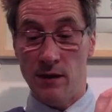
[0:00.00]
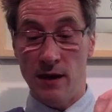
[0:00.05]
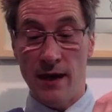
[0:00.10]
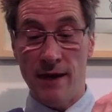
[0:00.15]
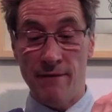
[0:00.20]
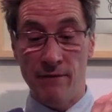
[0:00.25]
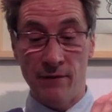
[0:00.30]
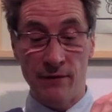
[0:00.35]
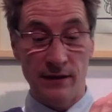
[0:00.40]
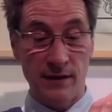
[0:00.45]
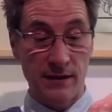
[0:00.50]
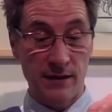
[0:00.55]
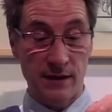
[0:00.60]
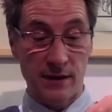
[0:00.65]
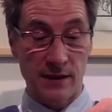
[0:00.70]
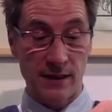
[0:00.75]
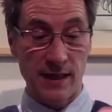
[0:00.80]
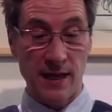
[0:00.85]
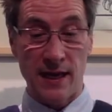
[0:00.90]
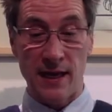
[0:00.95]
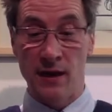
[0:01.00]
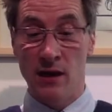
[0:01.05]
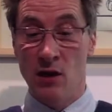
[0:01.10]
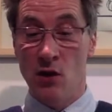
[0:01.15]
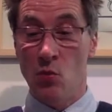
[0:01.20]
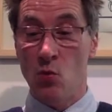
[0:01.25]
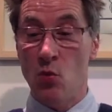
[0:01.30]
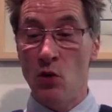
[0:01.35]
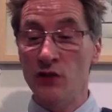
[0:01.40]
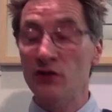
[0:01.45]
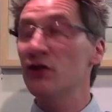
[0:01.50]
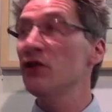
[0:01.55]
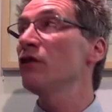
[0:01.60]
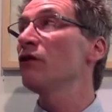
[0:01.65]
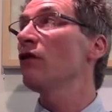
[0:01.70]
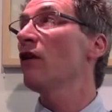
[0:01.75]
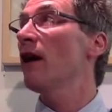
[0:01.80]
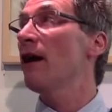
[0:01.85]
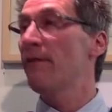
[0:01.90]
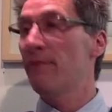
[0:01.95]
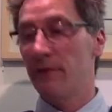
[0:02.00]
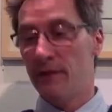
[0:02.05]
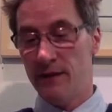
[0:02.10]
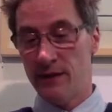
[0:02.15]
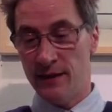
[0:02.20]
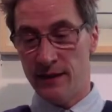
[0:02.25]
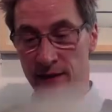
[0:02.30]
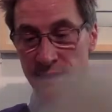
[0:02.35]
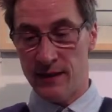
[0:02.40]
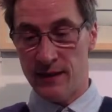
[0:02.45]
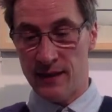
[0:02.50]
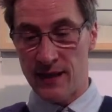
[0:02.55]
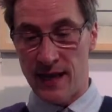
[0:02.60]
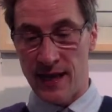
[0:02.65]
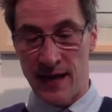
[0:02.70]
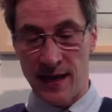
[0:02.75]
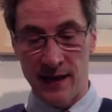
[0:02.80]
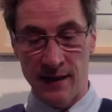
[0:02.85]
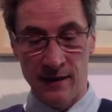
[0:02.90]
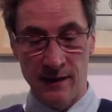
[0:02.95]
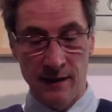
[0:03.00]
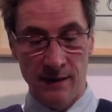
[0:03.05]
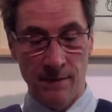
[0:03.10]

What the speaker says: everything that's there. Once you've got everything that's there,